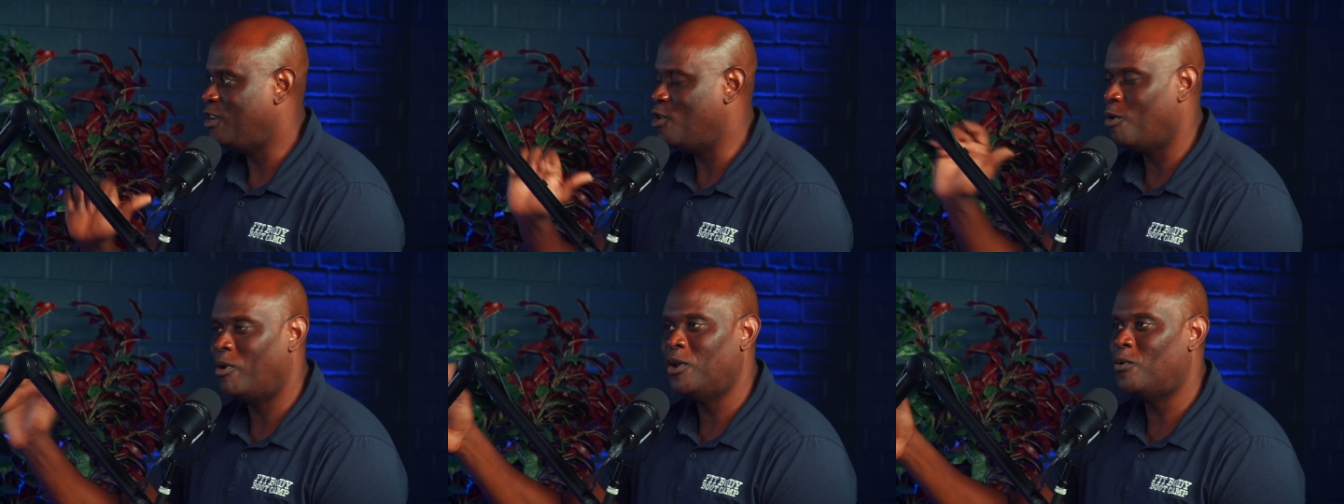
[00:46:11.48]

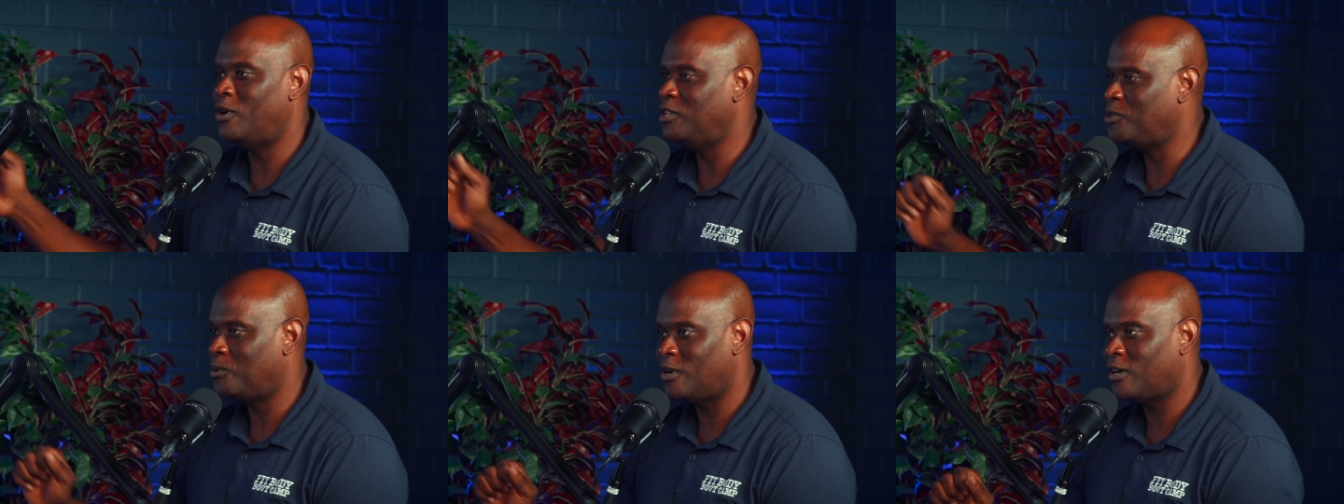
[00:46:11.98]
nobody wanted
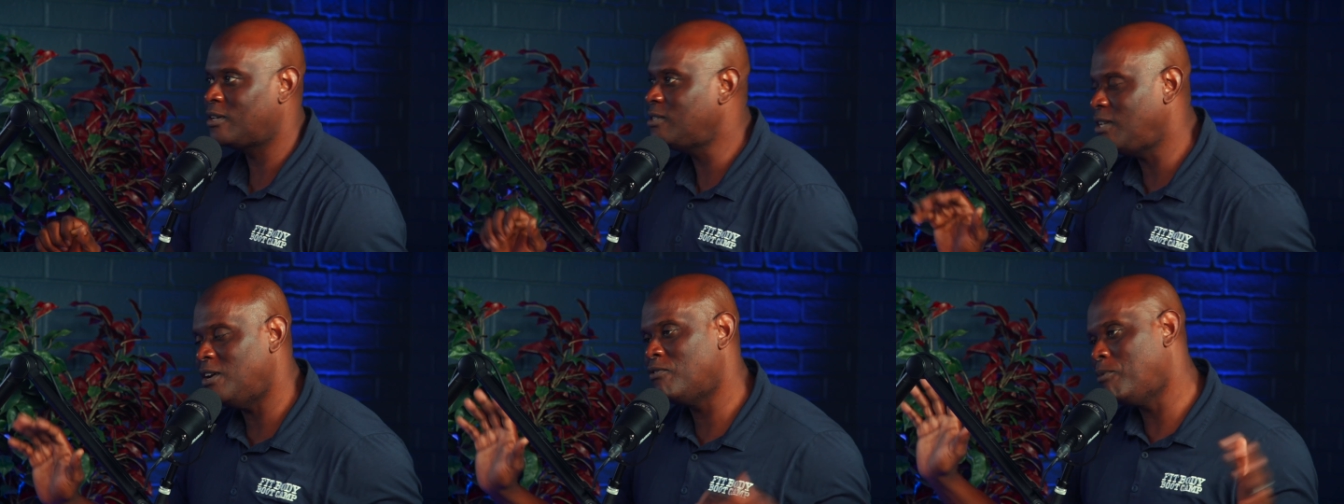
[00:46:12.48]
to work because
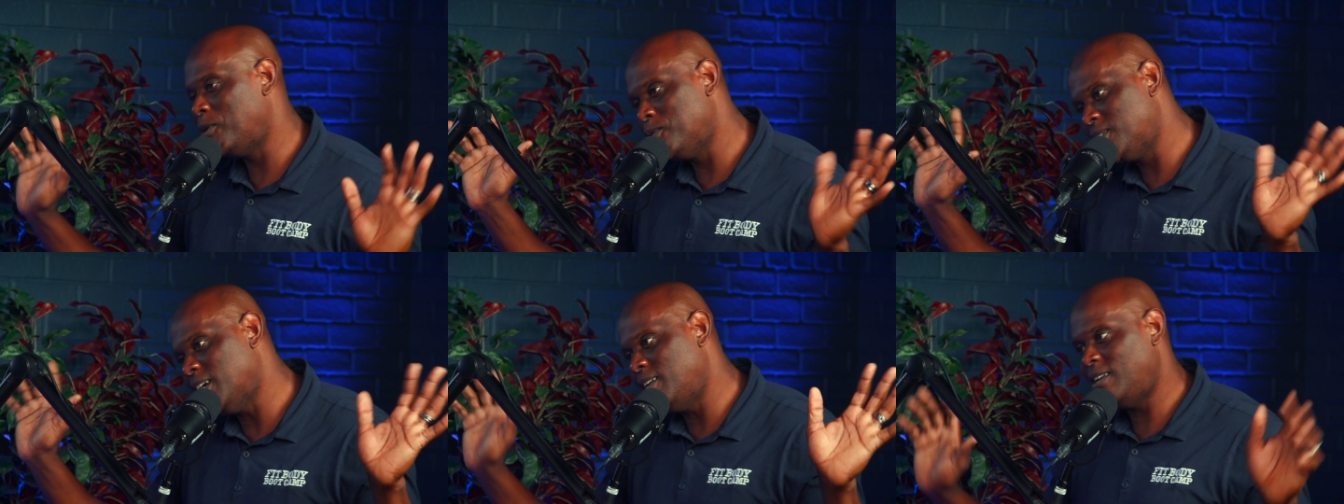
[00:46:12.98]
you know everybody
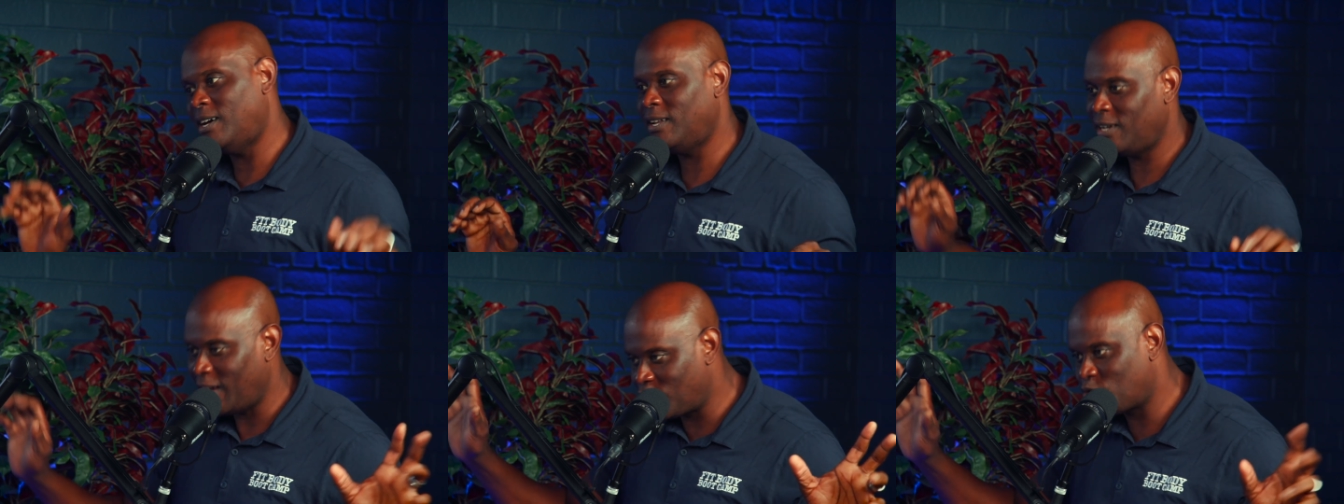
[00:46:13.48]
was getting
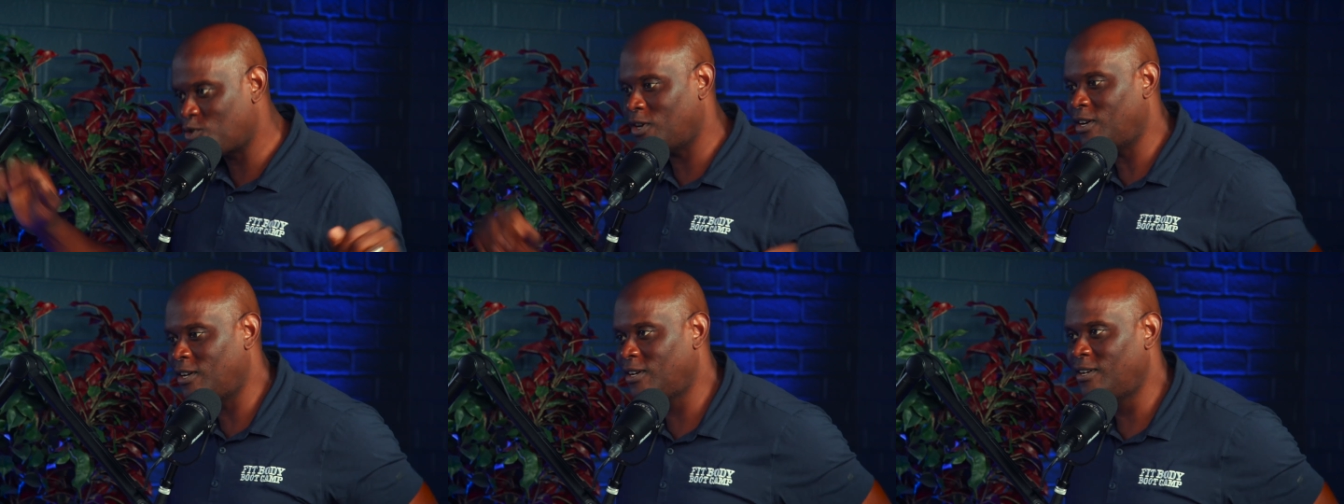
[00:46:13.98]
that extra
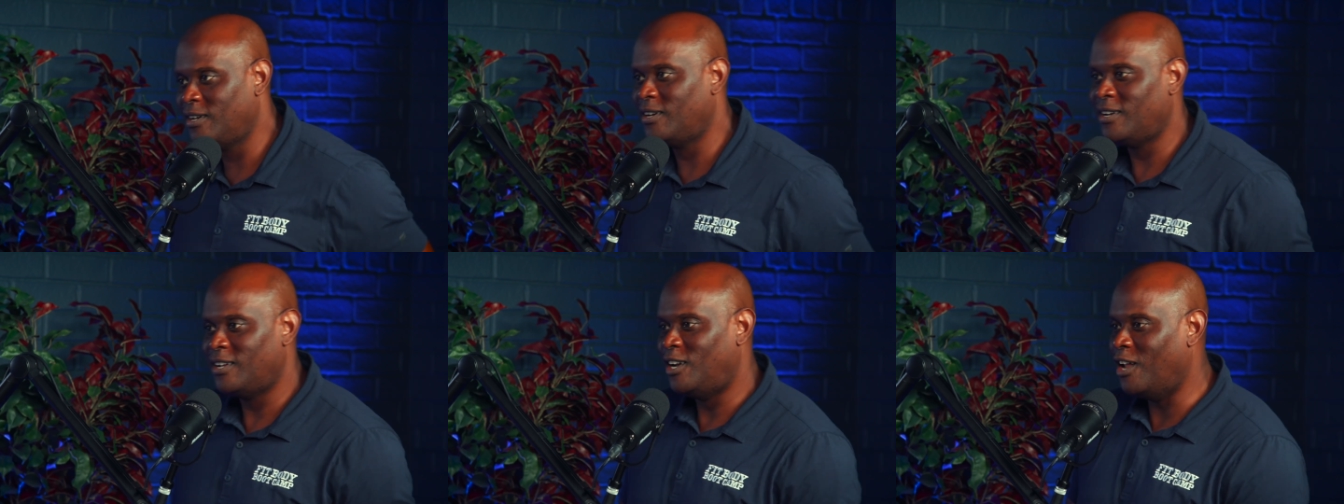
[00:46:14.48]
mm
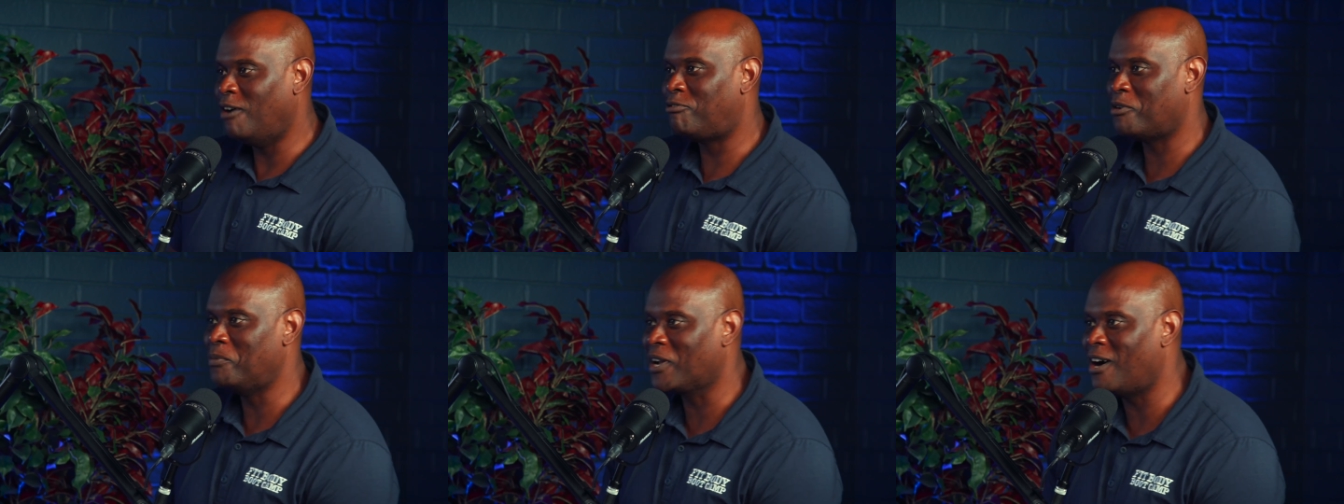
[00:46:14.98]
-hmm. love
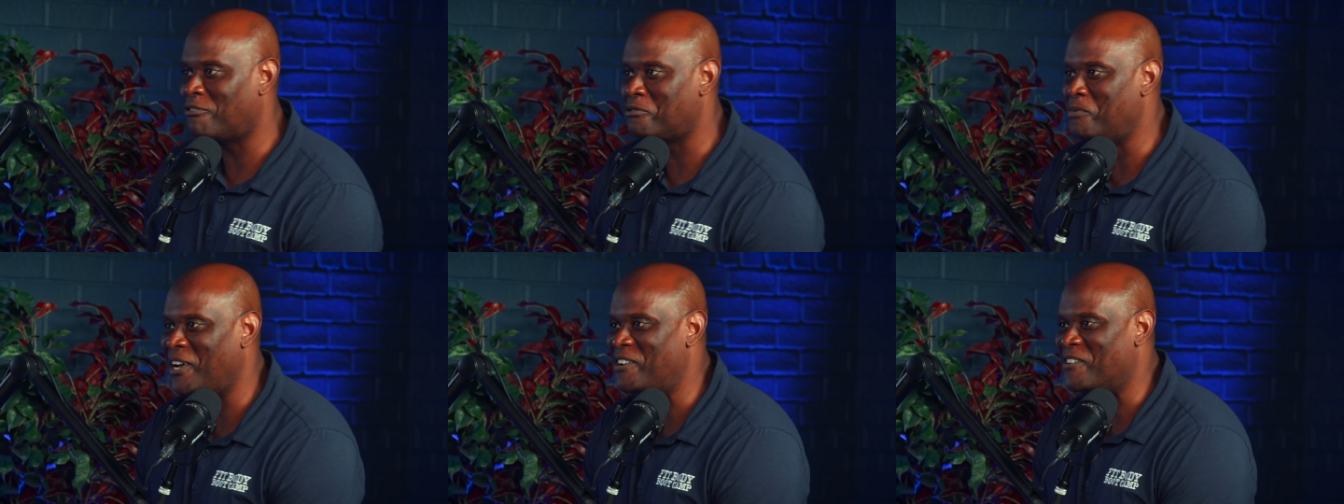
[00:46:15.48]
from the
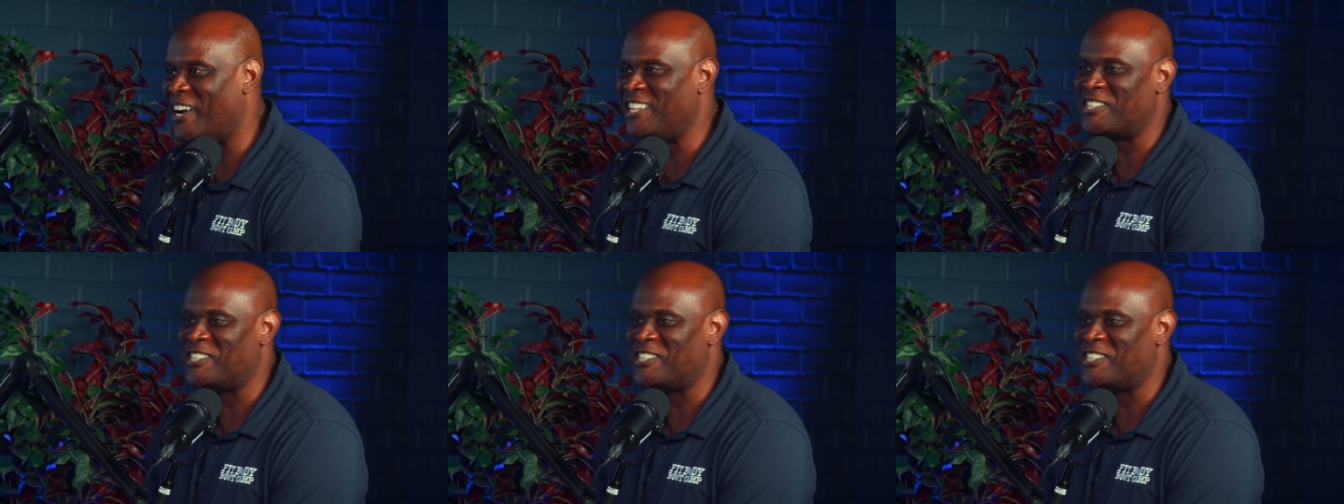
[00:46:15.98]
government, yeah, right?